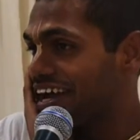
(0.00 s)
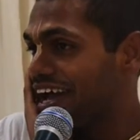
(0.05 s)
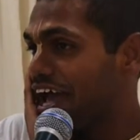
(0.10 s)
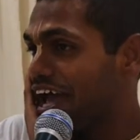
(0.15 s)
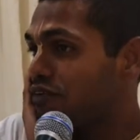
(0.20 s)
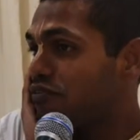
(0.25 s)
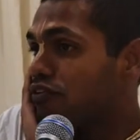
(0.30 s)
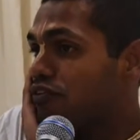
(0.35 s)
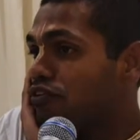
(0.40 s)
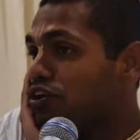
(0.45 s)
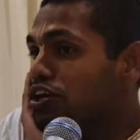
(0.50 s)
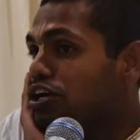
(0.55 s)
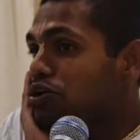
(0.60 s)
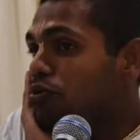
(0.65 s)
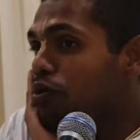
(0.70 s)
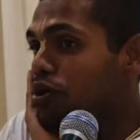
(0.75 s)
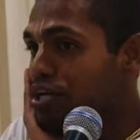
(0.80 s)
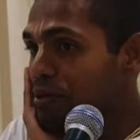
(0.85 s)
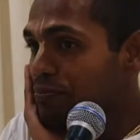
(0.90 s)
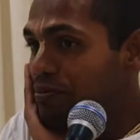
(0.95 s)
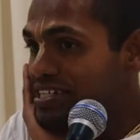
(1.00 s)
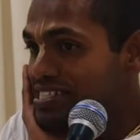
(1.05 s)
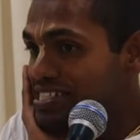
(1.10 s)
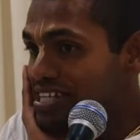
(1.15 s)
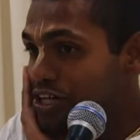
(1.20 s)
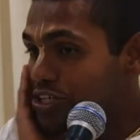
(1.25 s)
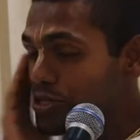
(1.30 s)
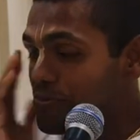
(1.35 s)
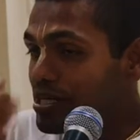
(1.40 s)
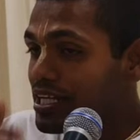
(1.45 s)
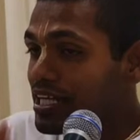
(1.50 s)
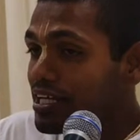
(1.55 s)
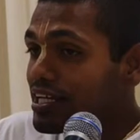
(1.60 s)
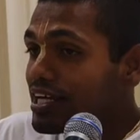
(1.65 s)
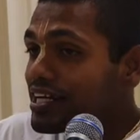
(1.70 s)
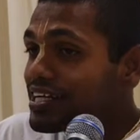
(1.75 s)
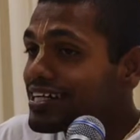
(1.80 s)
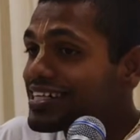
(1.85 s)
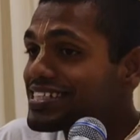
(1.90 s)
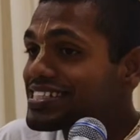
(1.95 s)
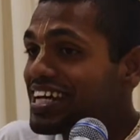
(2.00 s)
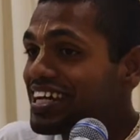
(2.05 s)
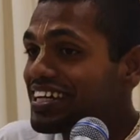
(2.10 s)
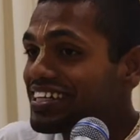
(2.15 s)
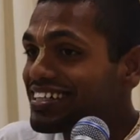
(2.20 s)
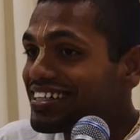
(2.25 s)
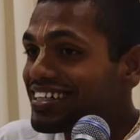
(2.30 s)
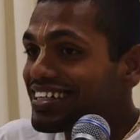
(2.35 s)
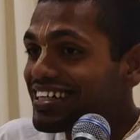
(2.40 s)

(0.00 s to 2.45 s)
And when we hear what happens, automatically you get a desire.